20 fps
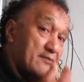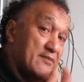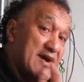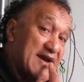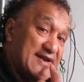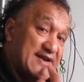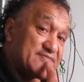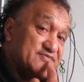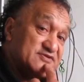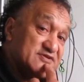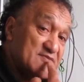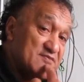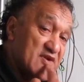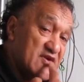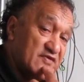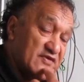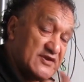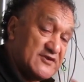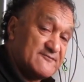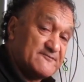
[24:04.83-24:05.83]
My lips are
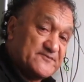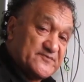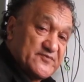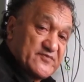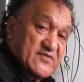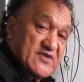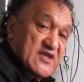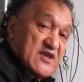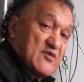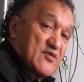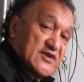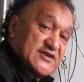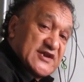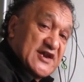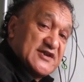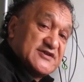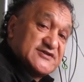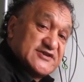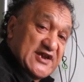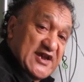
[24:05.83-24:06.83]
moving. What
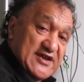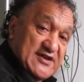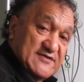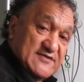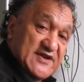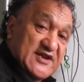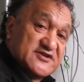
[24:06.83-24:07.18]
I say